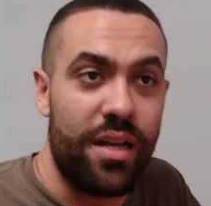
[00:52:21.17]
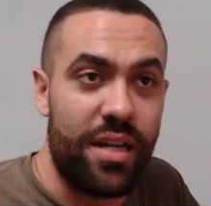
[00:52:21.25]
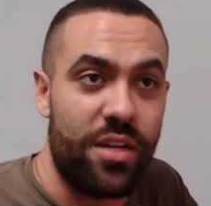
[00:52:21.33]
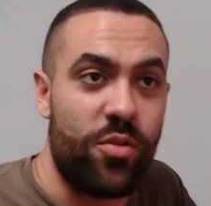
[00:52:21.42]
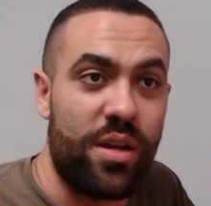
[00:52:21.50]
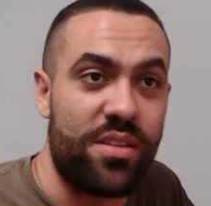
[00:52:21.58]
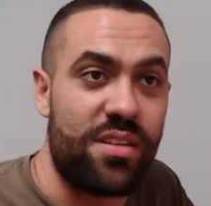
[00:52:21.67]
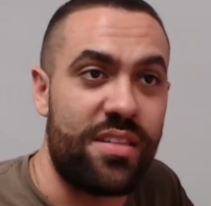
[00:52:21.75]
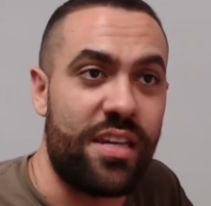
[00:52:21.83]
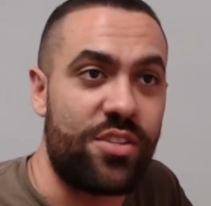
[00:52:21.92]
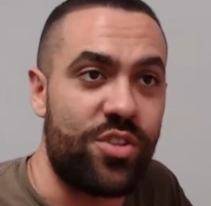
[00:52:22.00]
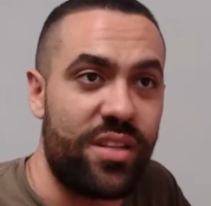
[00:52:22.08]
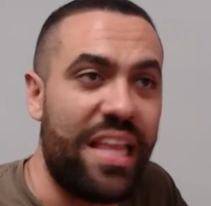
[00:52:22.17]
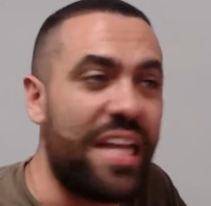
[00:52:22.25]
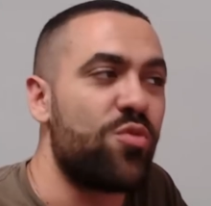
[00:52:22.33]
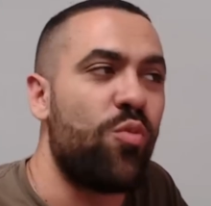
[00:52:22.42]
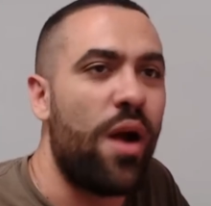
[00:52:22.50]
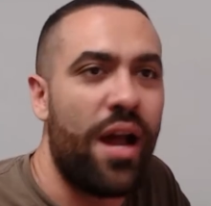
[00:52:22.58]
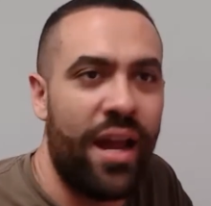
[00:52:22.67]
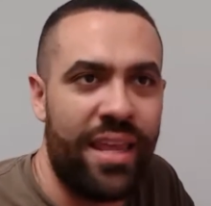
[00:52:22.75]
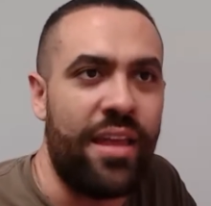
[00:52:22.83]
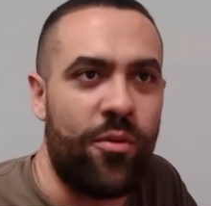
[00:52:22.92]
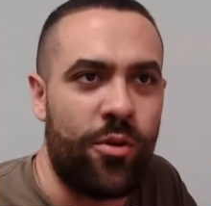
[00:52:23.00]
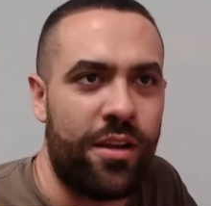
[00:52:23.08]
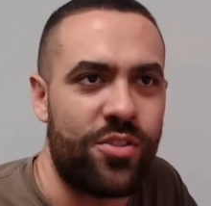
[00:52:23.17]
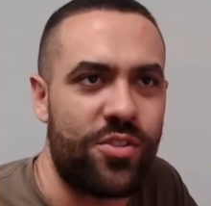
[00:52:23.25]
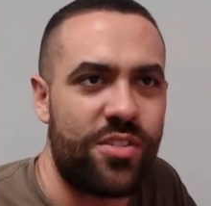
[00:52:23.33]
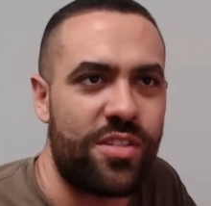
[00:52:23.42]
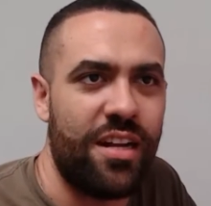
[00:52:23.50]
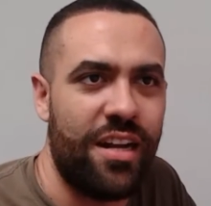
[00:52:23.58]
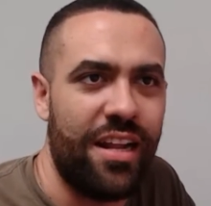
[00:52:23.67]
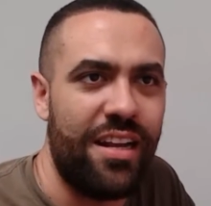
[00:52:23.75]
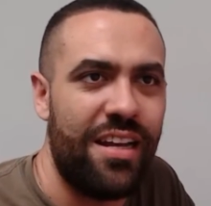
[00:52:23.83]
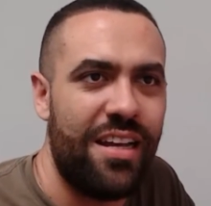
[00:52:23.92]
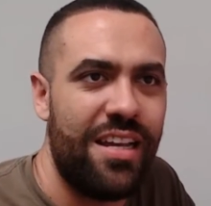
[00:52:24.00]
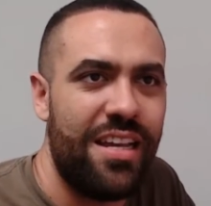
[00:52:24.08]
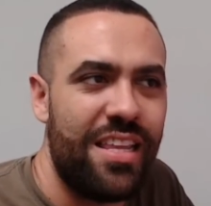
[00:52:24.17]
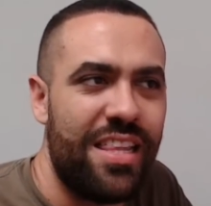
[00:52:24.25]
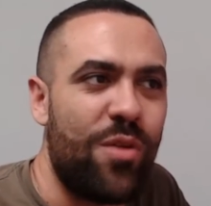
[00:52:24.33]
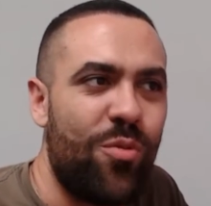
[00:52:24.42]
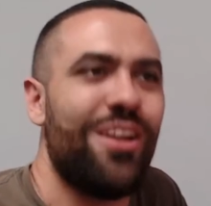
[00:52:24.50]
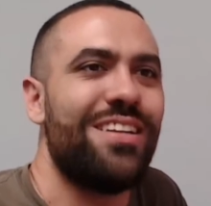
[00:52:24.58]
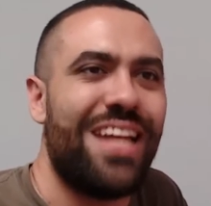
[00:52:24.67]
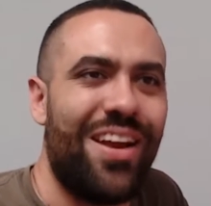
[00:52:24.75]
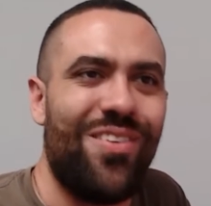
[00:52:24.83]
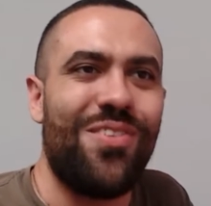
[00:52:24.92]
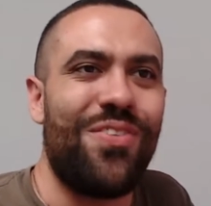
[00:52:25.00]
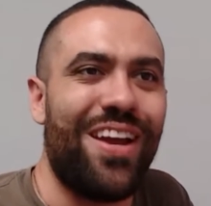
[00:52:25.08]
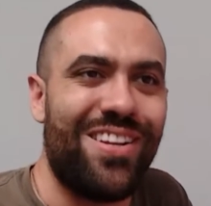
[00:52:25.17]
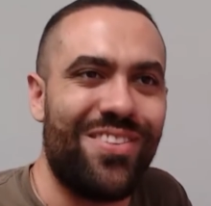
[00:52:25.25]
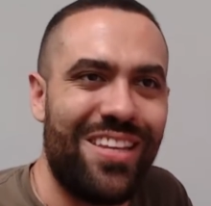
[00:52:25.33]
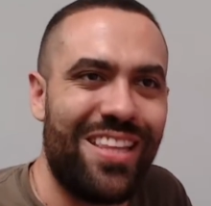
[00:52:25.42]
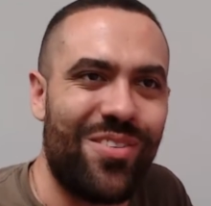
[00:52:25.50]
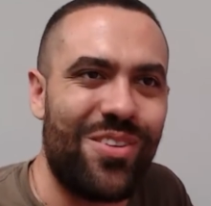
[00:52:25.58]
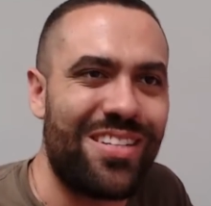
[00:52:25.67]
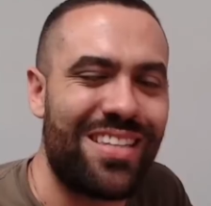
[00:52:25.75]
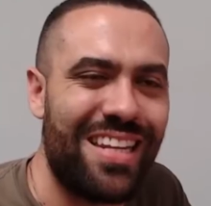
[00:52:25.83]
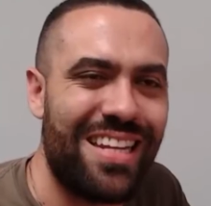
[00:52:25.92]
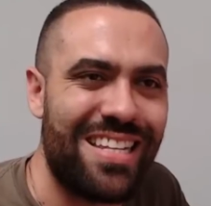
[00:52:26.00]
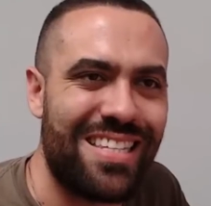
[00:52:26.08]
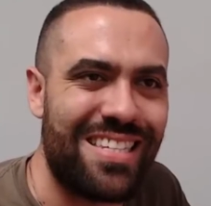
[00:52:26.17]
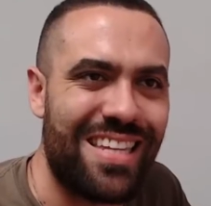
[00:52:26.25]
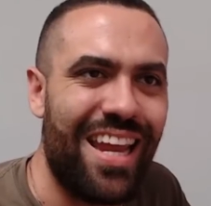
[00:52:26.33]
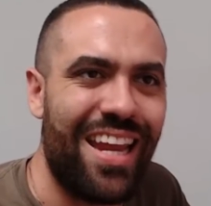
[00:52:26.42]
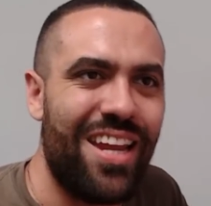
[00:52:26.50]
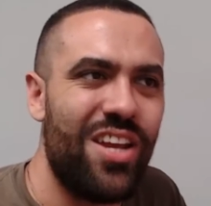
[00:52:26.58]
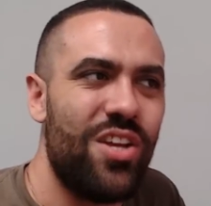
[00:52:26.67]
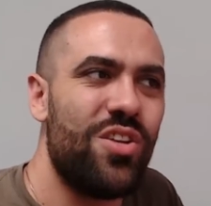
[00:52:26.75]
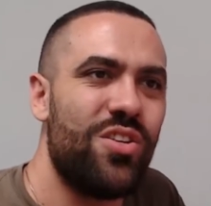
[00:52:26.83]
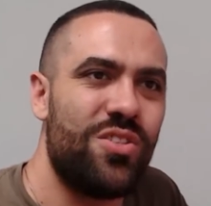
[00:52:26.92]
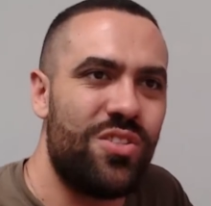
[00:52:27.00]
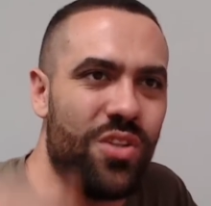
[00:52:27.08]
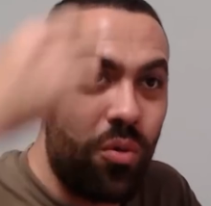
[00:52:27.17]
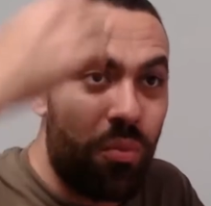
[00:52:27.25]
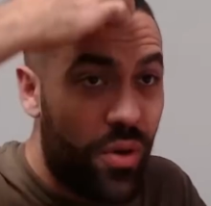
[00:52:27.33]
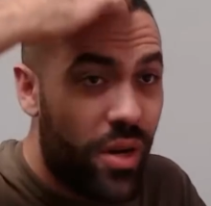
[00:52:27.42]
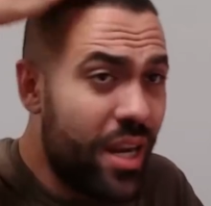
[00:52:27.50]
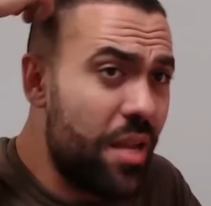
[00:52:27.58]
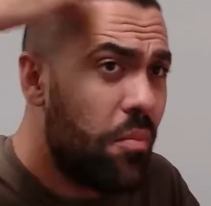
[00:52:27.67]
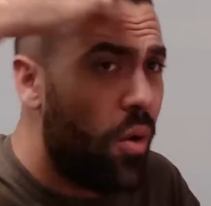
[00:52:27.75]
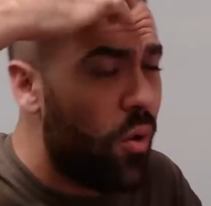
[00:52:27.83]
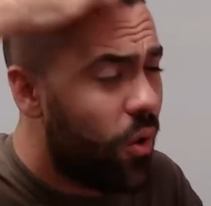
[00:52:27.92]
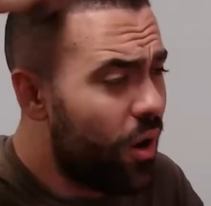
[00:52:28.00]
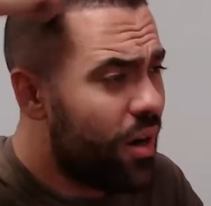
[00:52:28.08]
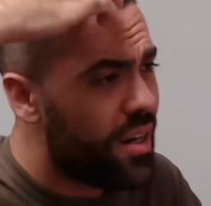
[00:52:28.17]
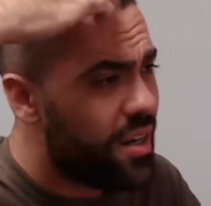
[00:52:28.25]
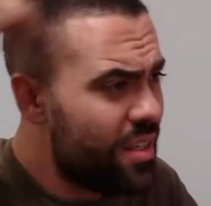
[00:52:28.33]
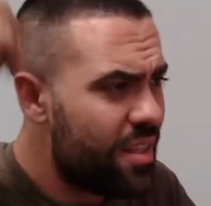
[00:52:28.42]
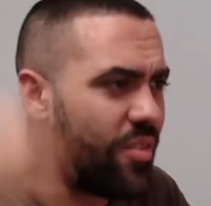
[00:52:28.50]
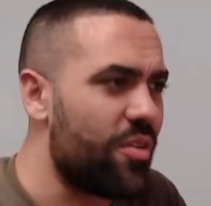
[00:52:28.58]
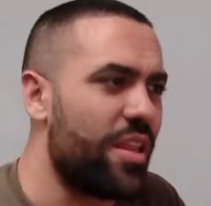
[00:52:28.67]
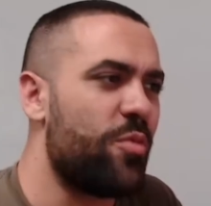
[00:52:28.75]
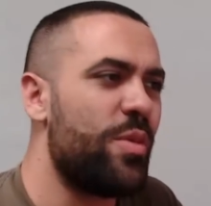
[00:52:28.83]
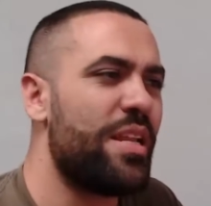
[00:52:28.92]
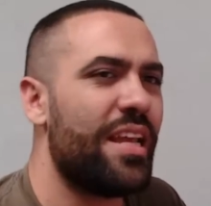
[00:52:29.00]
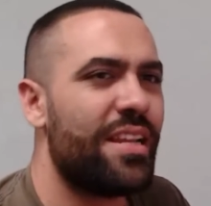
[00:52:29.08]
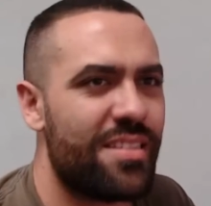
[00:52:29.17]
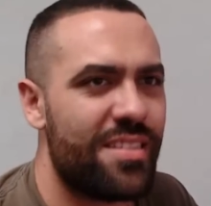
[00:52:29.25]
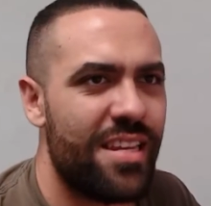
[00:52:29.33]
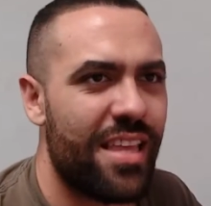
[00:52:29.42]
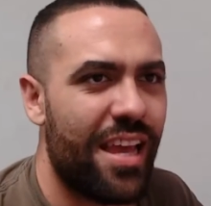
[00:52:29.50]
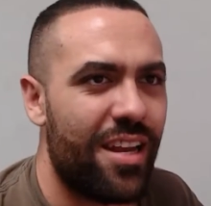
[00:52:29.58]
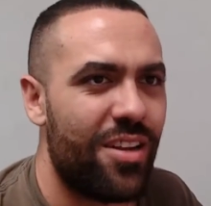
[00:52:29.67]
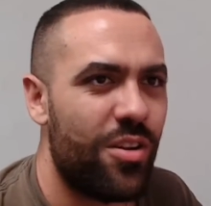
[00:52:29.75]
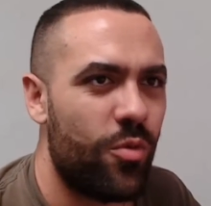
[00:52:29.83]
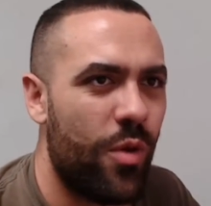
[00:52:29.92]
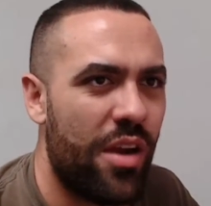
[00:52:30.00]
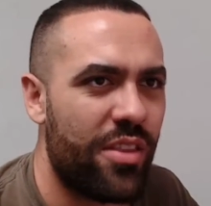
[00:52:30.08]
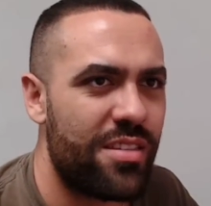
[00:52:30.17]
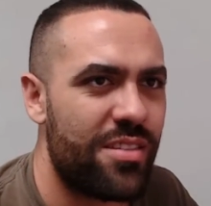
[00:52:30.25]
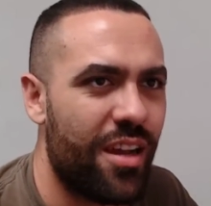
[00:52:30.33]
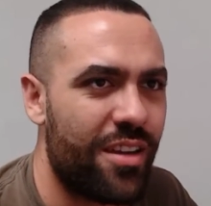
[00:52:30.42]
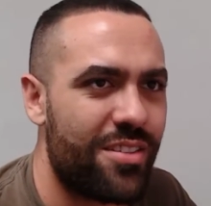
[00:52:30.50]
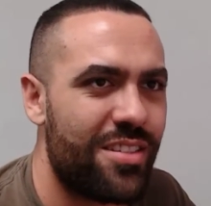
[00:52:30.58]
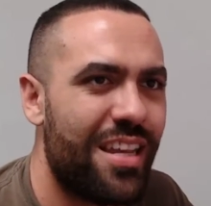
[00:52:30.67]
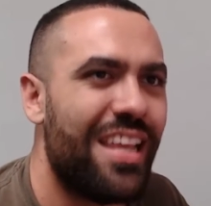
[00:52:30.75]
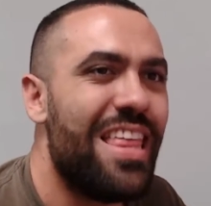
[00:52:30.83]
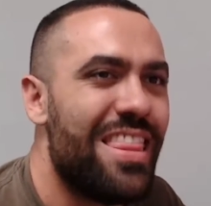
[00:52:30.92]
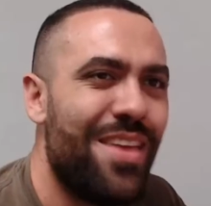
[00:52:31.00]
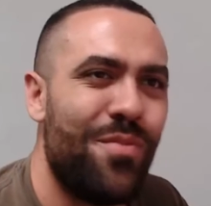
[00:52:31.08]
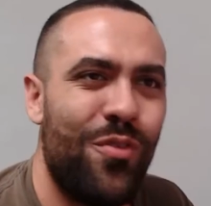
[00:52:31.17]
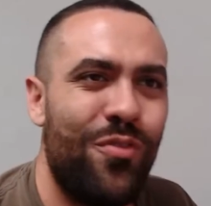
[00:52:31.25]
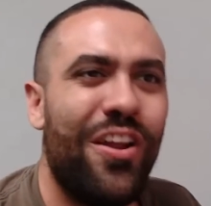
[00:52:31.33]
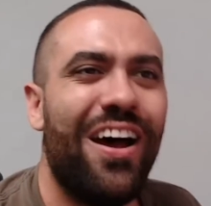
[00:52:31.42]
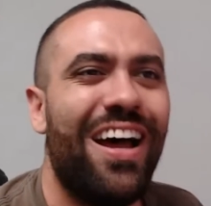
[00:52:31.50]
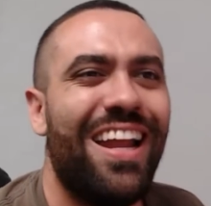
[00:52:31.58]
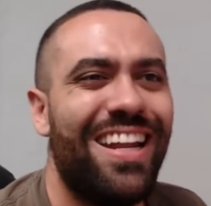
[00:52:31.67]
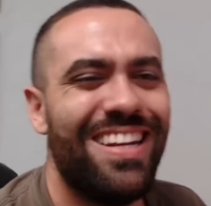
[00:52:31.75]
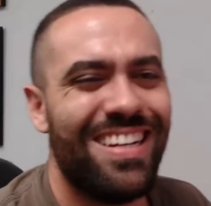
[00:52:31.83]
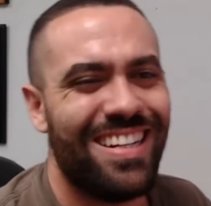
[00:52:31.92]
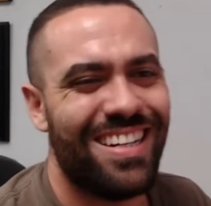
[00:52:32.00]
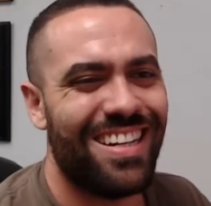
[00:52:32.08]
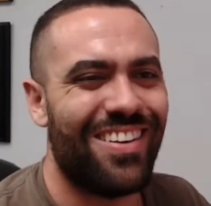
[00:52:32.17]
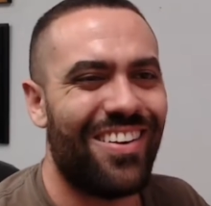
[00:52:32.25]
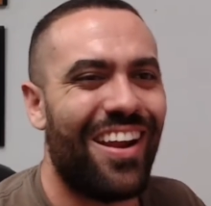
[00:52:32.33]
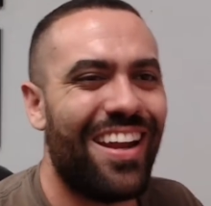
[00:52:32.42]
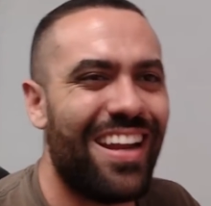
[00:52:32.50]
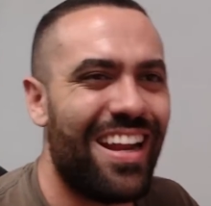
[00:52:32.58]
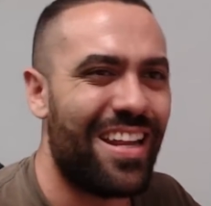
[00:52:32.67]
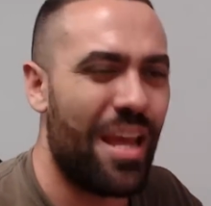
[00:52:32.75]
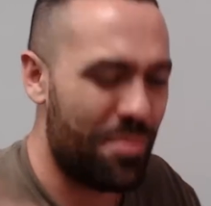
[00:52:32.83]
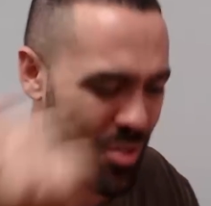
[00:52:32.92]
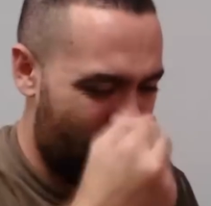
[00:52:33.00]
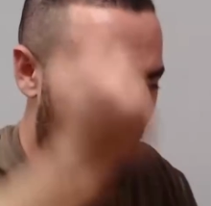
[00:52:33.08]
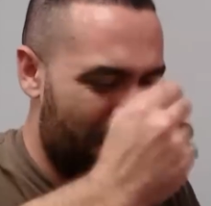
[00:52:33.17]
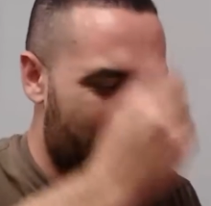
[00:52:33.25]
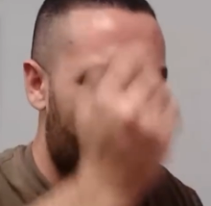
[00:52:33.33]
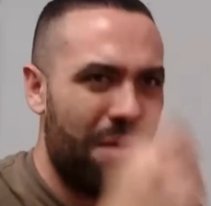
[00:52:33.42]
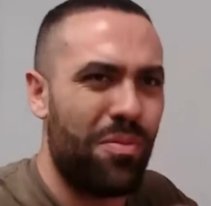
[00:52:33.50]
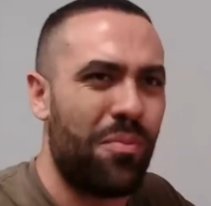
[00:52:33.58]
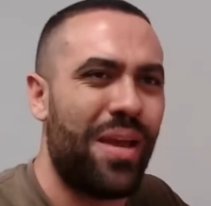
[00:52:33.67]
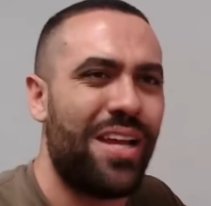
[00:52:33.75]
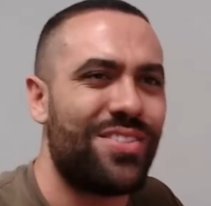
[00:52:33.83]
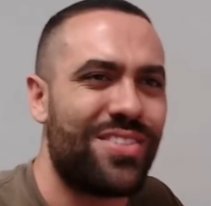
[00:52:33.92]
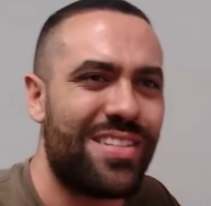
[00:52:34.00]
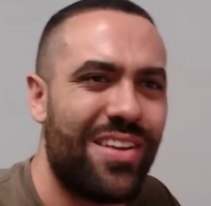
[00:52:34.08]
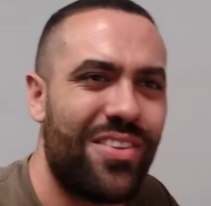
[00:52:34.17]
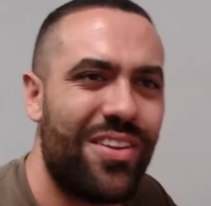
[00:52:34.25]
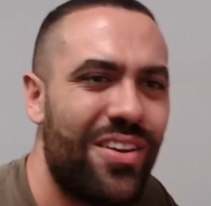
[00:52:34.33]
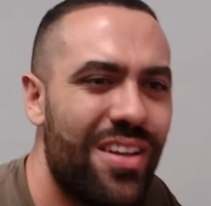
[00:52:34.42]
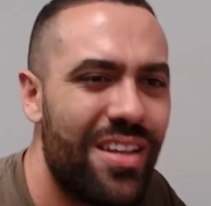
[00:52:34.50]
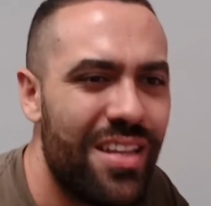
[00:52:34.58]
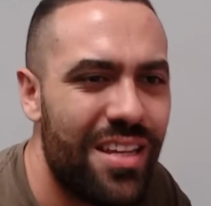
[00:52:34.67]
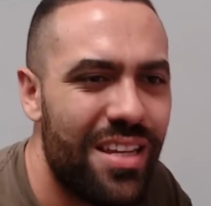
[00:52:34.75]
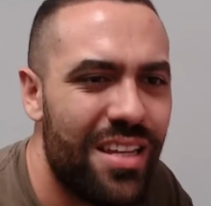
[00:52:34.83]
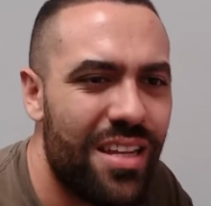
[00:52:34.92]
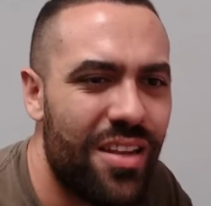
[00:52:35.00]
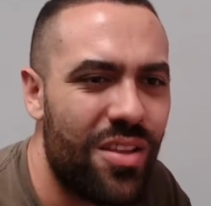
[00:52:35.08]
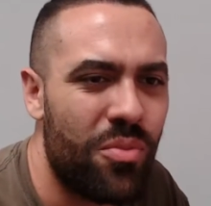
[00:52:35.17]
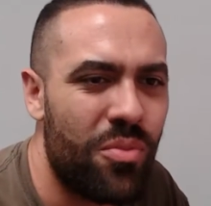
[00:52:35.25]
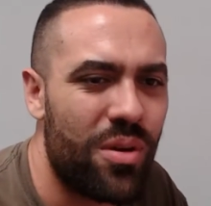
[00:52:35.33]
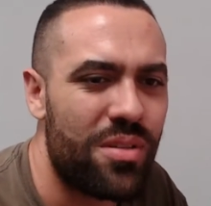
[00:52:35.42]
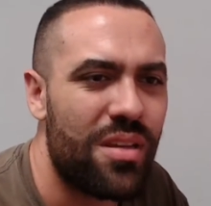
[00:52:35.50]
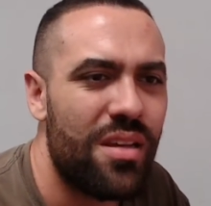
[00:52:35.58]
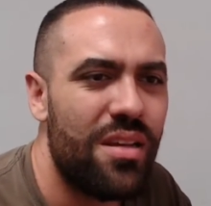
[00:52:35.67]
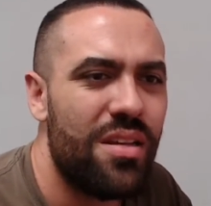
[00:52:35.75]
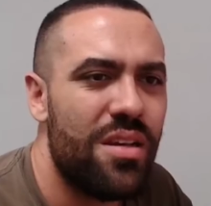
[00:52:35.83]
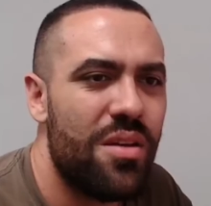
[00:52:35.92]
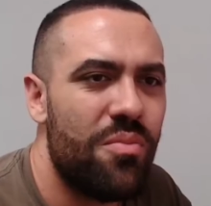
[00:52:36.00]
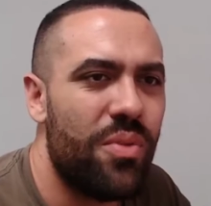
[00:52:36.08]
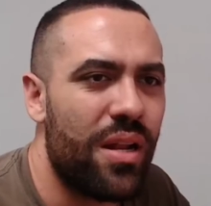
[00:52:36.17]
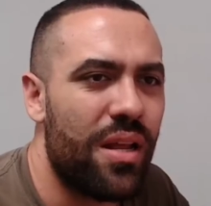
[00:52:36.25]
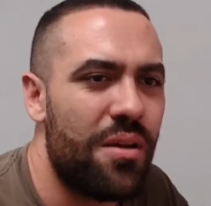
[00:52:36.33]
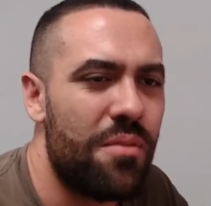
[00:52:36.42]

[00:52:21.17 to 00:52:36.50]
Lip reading: in quick succession. That's why they were interested in it. They weren't terrified of it. They didn't say don't bring any more. They were like, we'd like to see that. Wow, this sucks. And then they moved on, right? And kept shoving paper patches down there on their bores. But